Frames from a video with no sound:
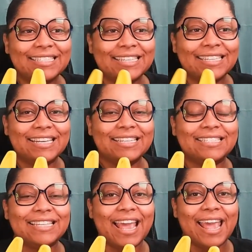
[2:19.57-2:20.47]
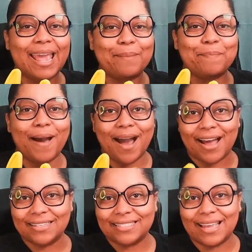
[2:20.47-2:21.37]
is a
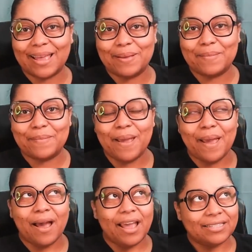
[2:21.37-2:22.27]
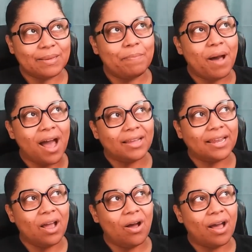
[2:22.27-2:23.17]
pot, and it's a pot,
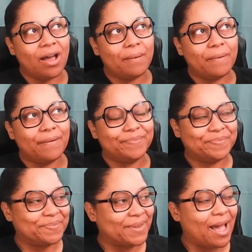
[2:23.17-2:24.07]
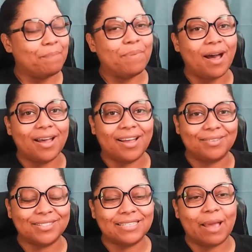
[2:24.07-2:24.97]
I
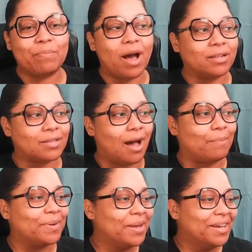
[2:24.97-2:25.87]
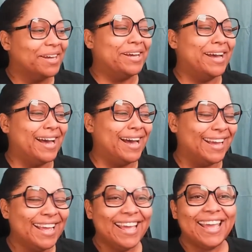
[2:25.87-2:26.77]
was gonna say a pot top.
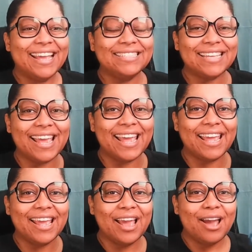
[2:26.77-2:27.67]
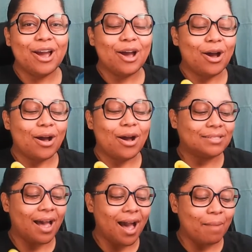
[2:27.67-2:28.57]
It's a
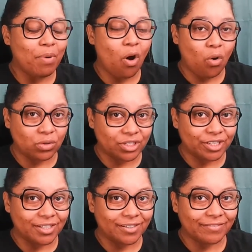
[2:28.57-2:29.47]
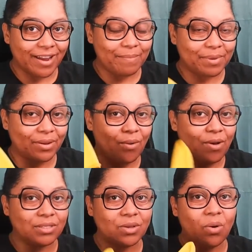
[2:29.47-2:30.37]
top holder, right? But it
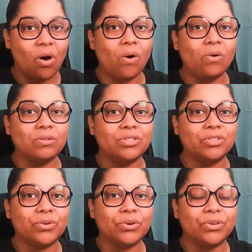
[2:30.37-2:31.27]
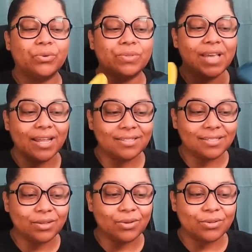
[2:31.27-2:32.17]
also holds your
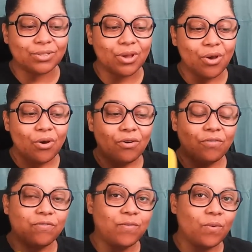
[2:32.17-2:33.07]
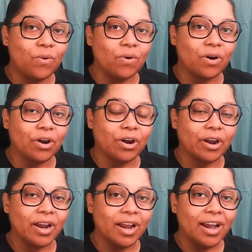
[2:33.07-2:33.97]
utensils for